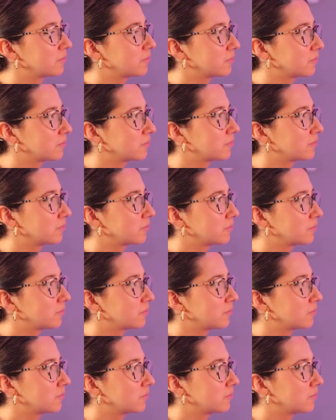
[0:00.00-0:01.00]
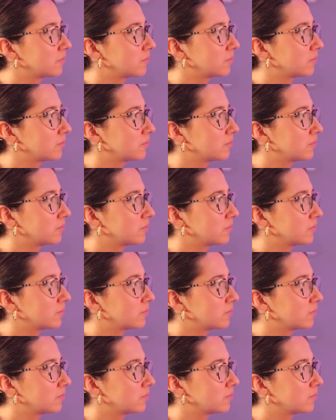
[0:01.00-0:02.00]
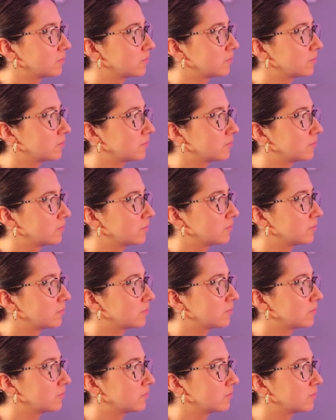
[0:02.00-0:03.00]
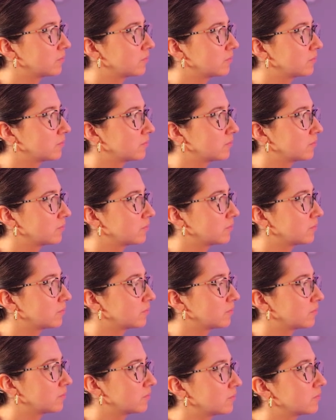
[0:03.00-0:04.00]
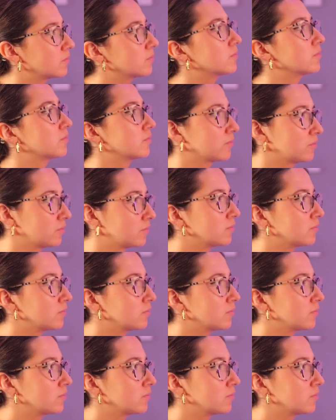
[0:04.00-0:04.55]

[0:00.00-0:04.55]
[no speech]